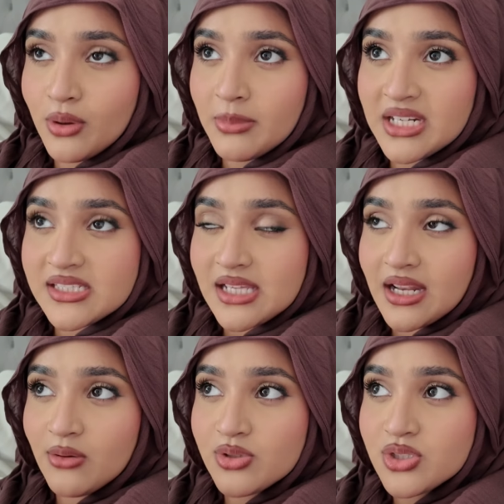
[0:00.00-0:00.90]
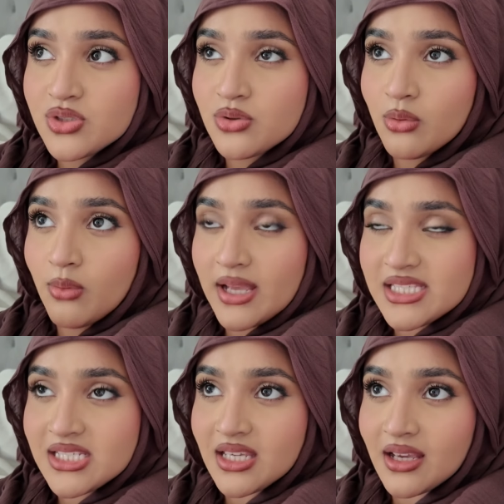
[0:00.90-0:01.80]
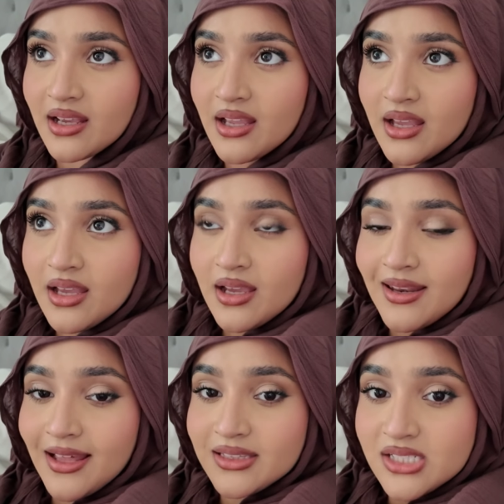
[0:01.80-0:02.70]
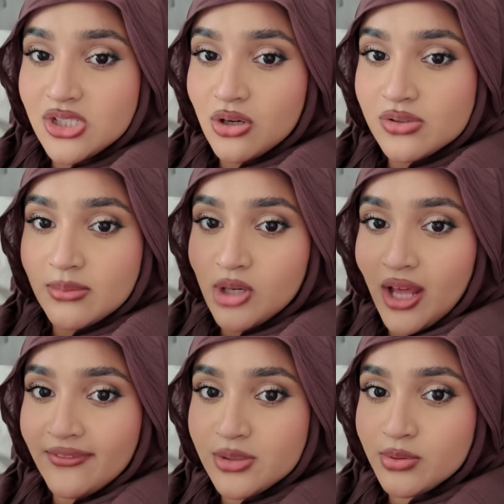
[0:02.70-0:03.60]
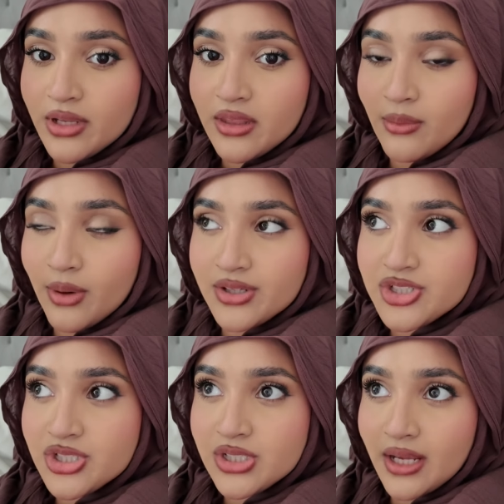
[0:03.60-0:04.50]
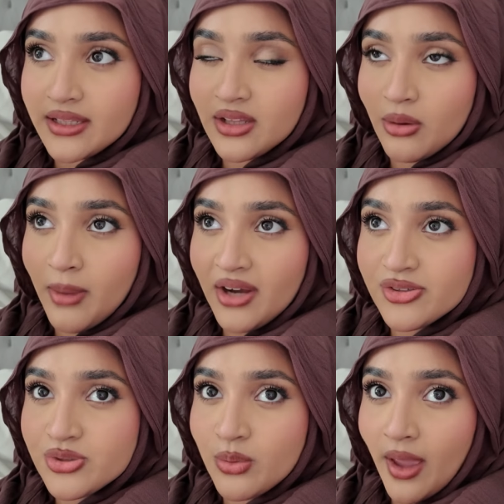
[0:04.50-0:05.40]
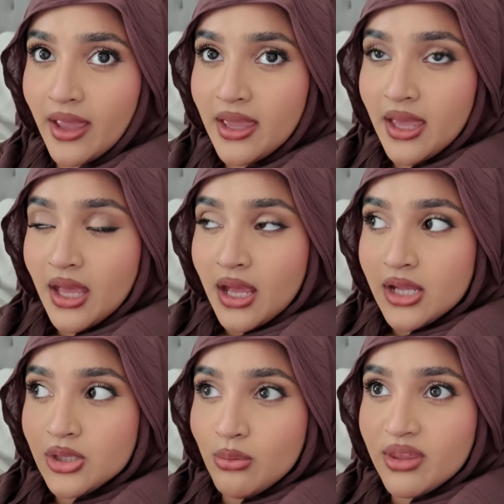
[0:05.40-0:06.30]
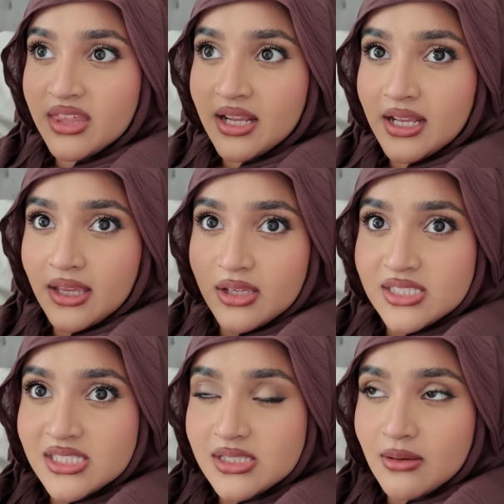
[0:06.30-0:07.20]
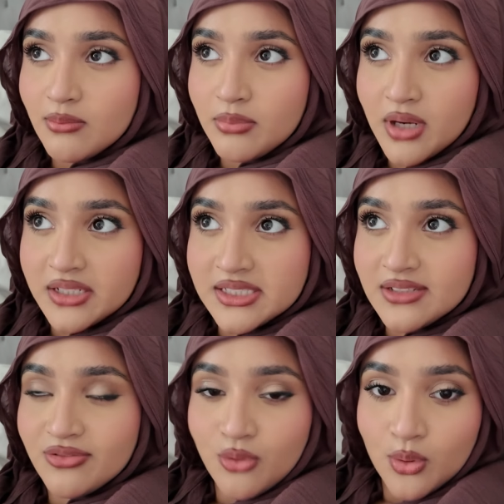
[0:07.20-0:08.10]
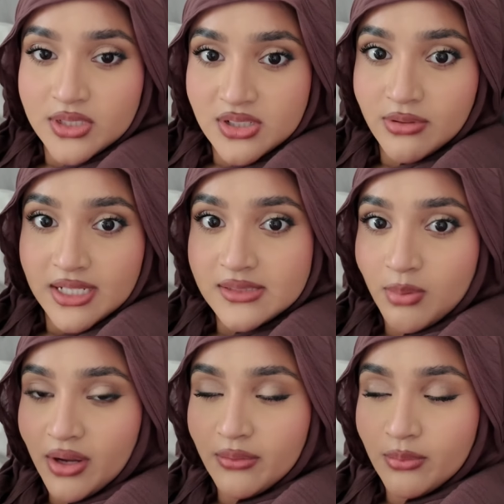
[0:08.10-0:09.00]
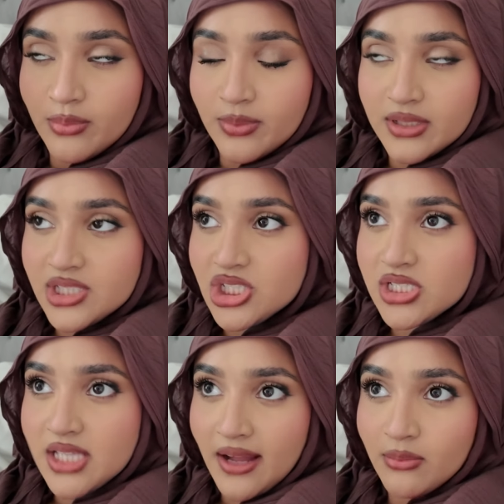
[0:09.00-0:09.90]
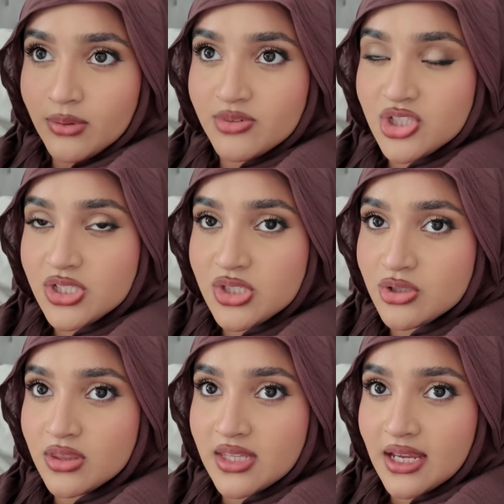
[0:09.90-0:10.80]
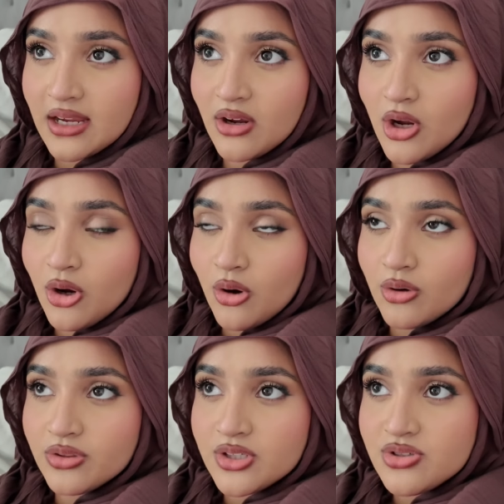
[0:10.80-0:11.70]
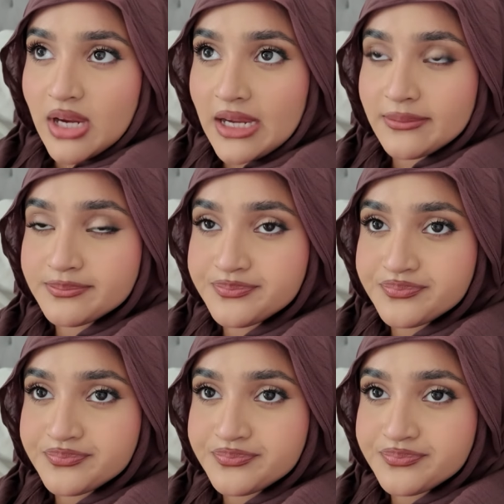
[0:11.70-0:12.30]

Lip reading: minutes, and I was sweating. Like, this clothes, I'm gonna have to put it in the wash. Like, the amount of sweat, you would think it's bloody 40 degrees, but it's just that we just stood there on the train